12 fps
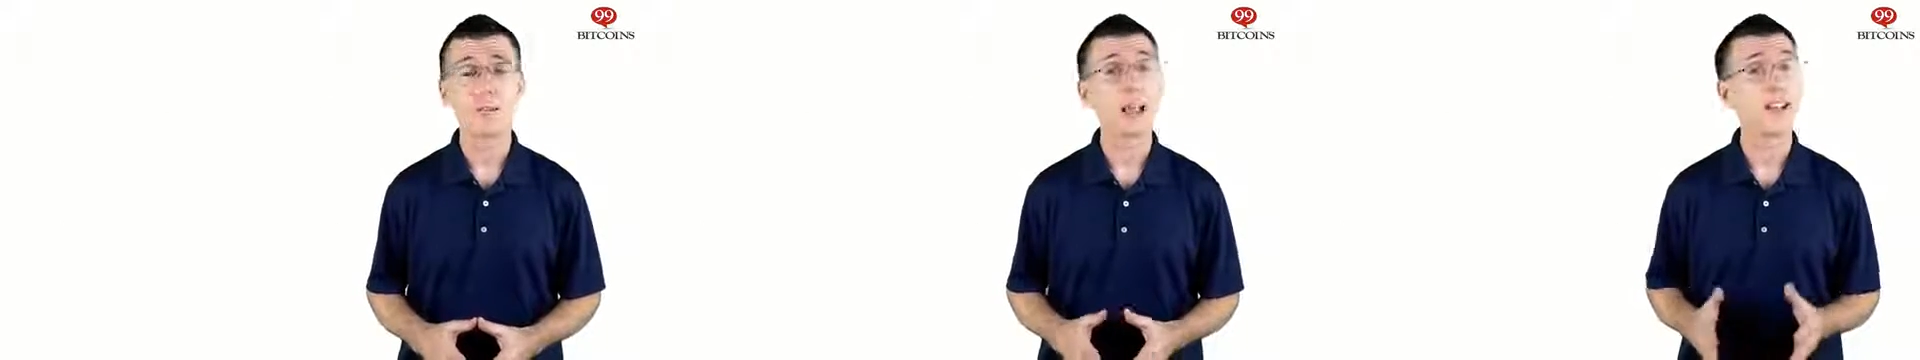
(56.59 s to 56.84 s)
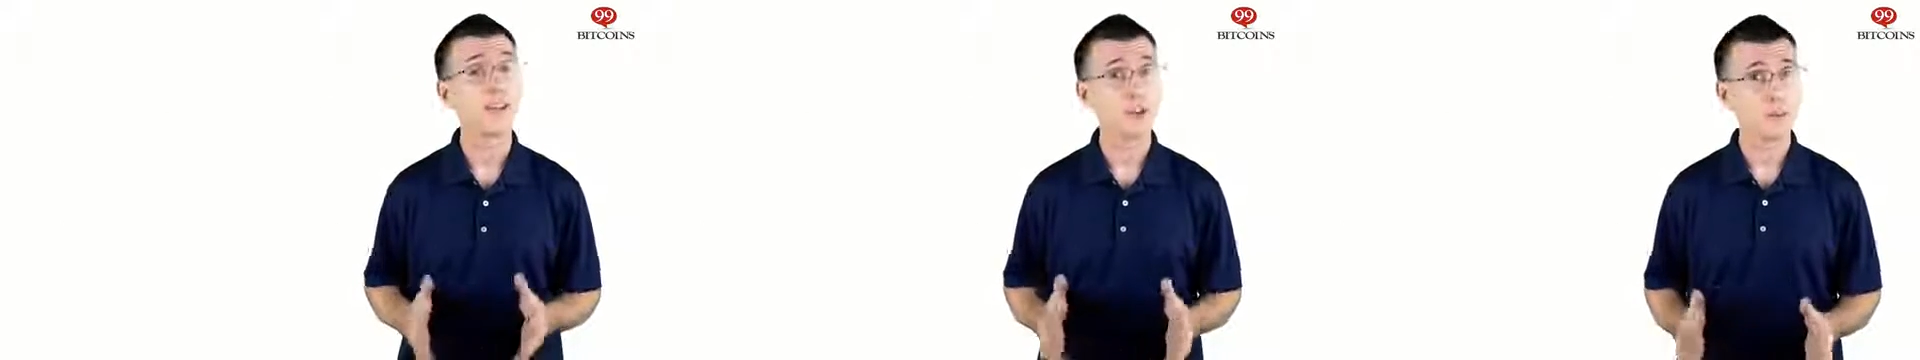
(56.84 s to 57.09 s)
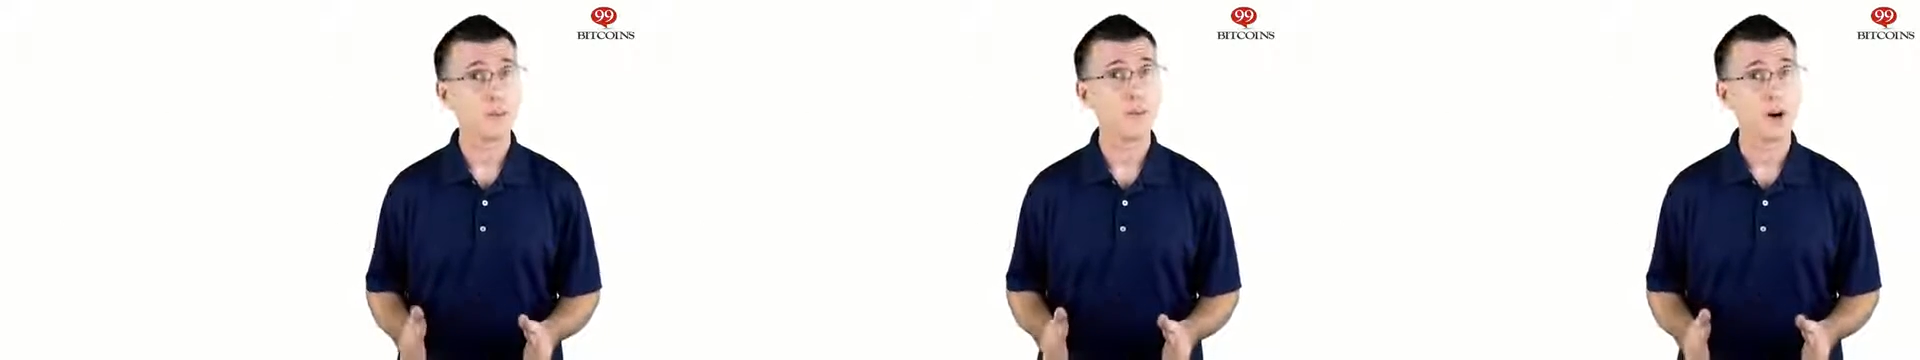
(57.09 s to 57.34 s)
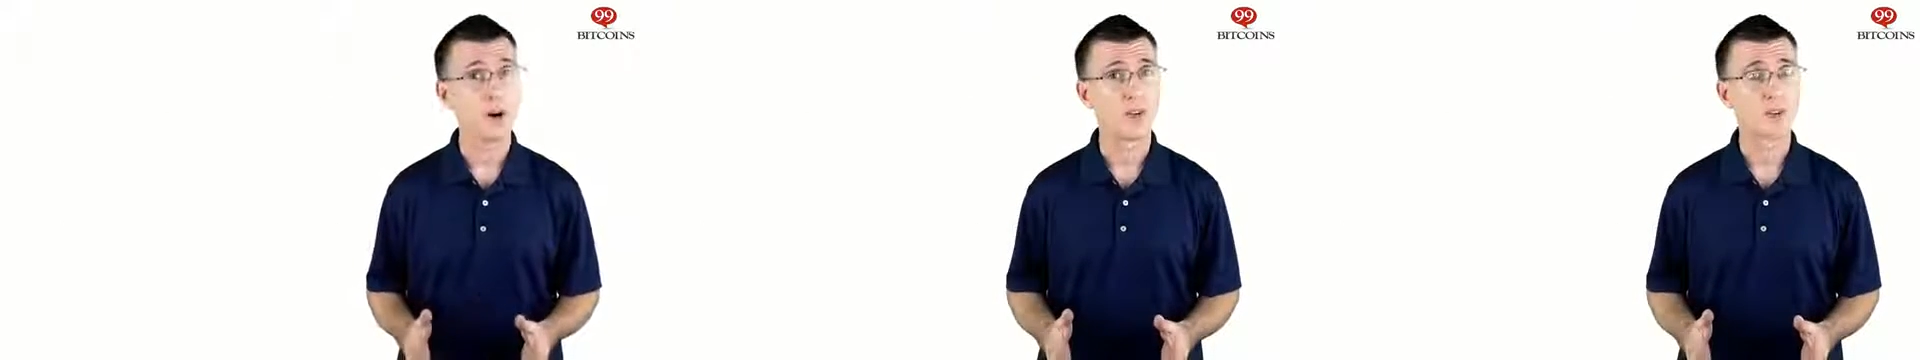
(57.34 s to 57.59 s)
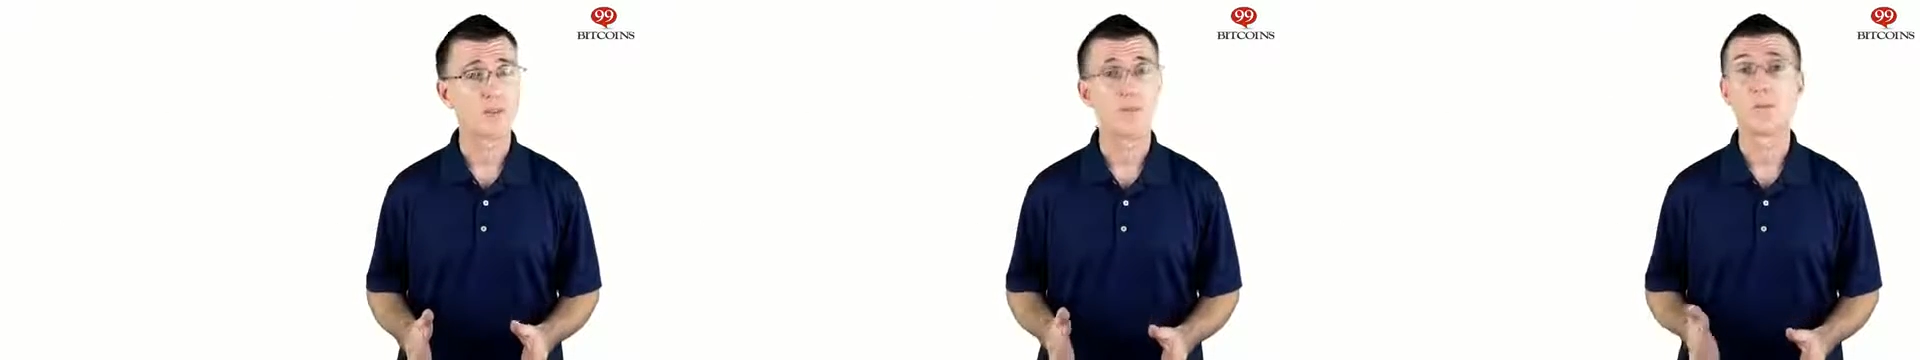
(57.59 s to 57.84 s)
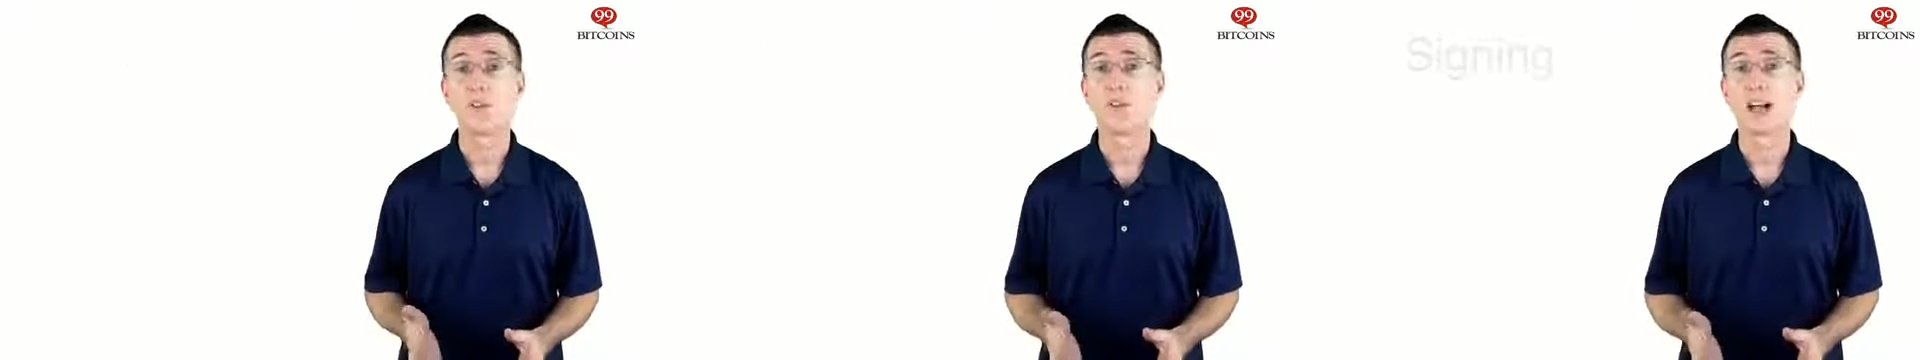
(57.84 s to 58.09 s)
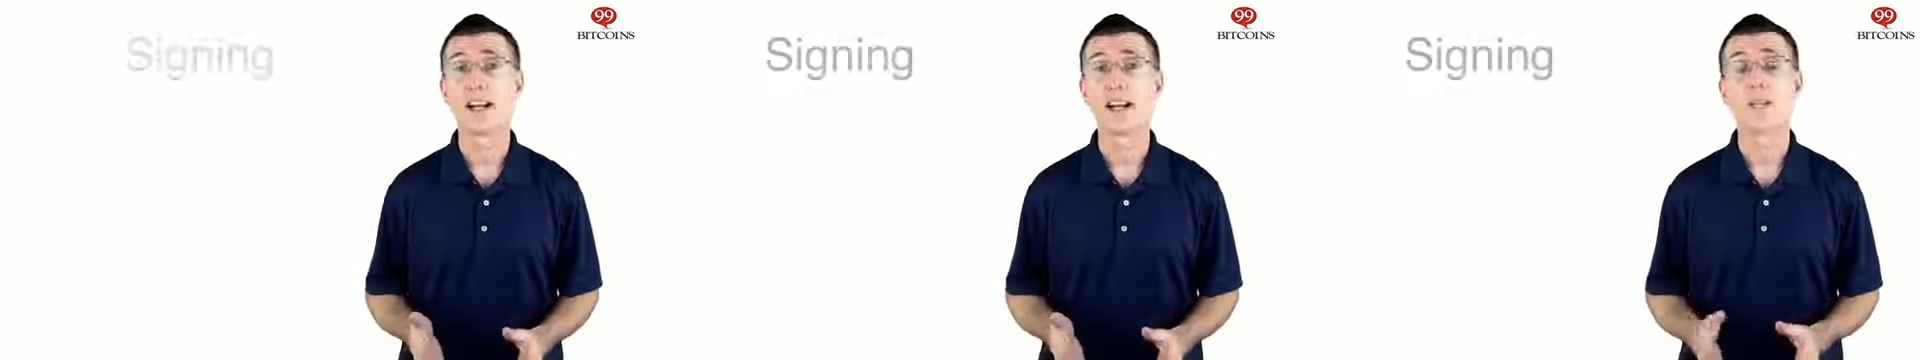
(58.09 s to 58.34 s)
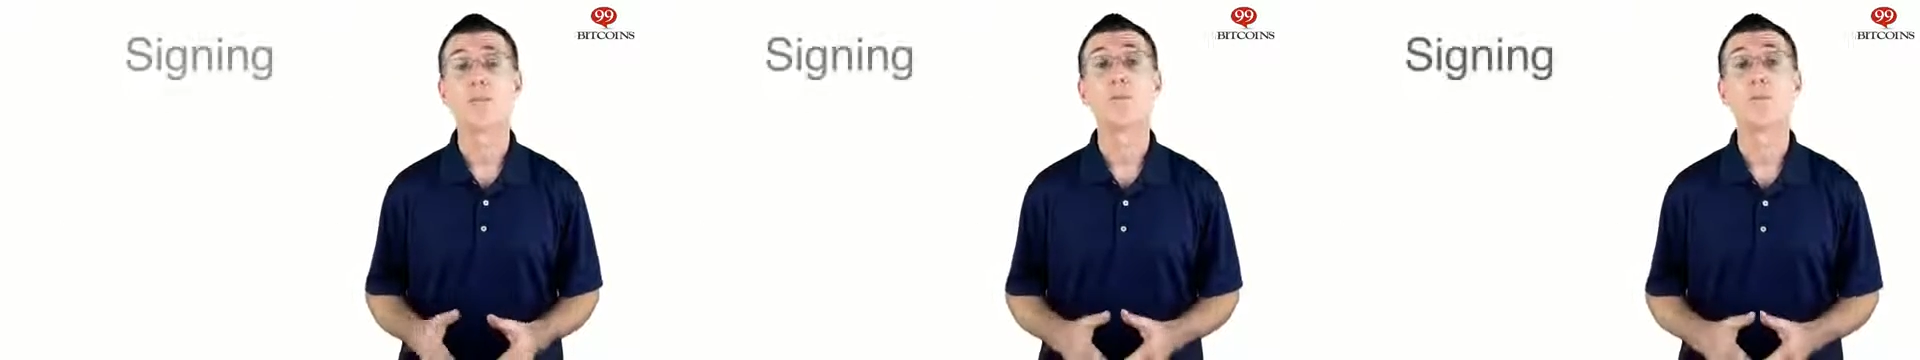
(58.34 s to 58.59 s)
has three parts:
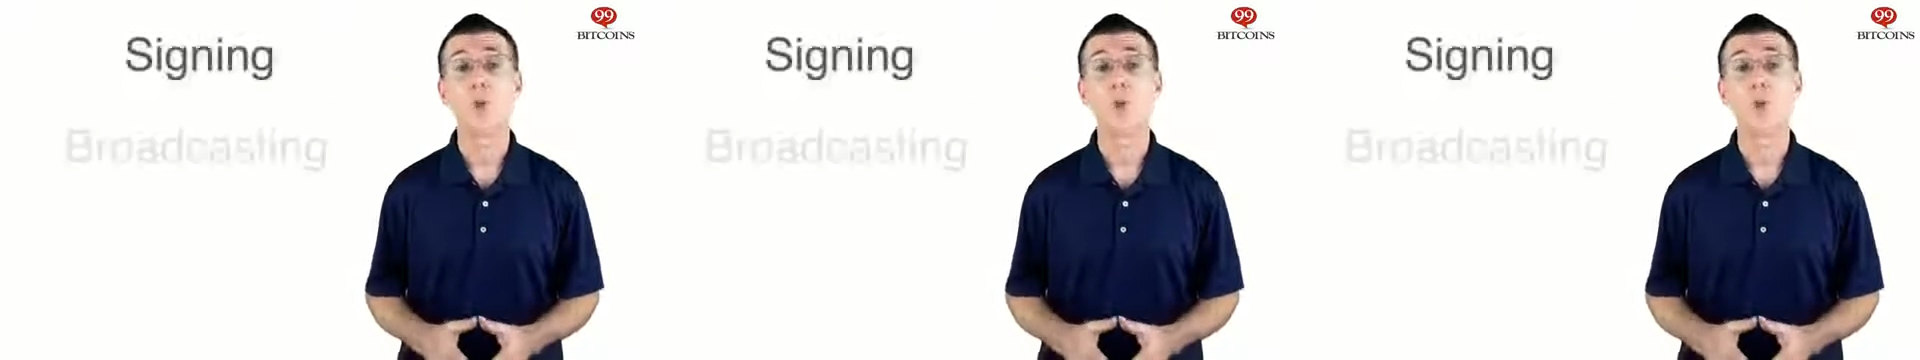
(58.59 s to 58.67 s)
signing,